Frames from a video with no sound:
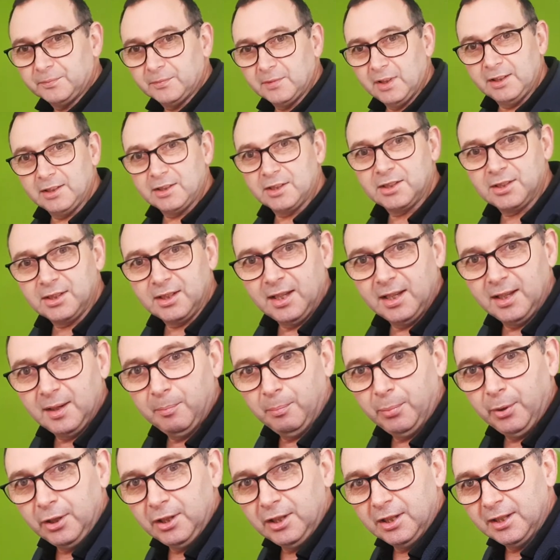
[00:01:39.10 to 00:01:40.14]
Let's
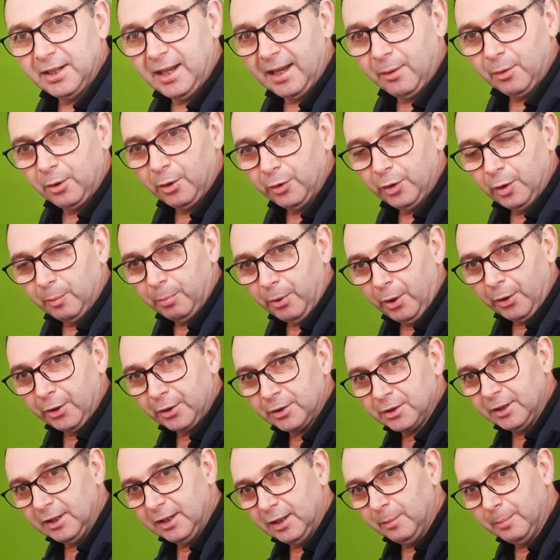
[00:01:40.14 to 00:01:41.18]
put you down on the
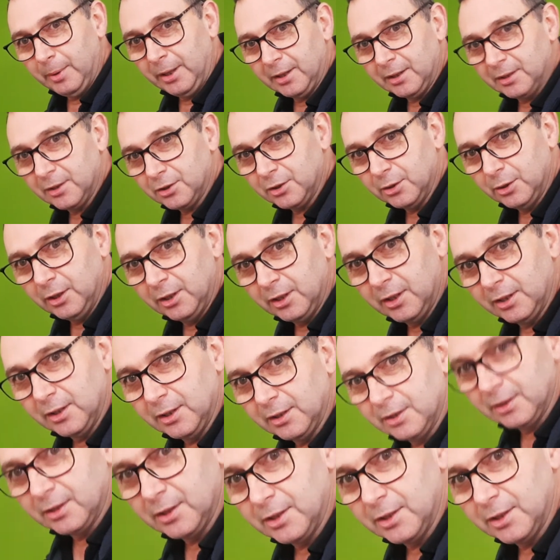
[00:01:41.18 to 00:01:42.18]
product a little bit so you can